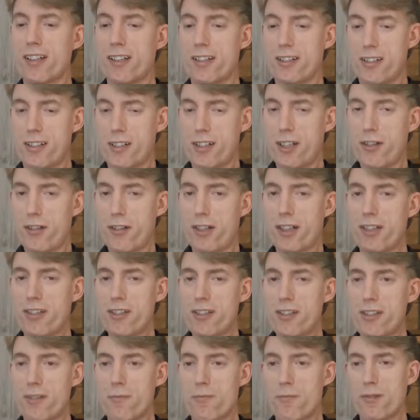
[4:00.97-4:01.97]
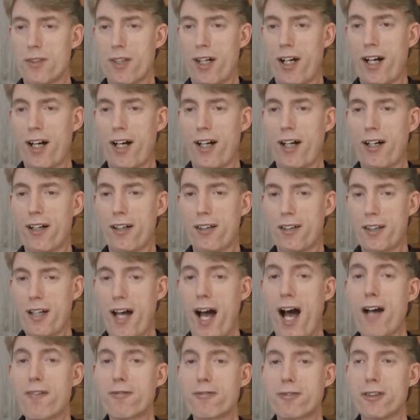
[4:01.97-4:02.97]
series
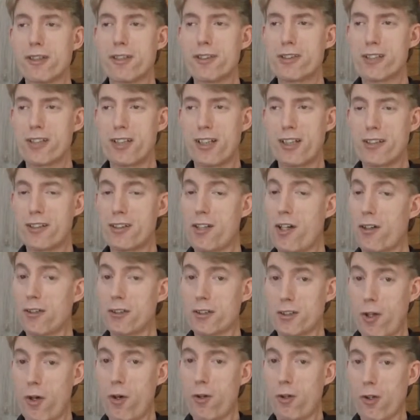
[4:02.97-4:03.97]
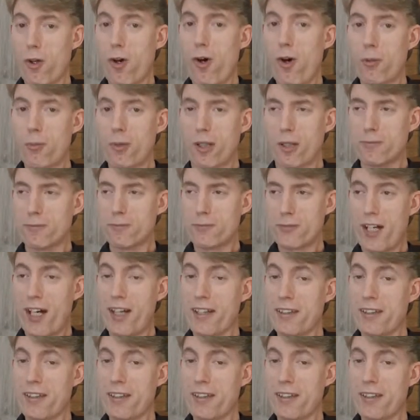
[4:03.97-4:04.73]
conference in Tulsa, Oklahoma. Now I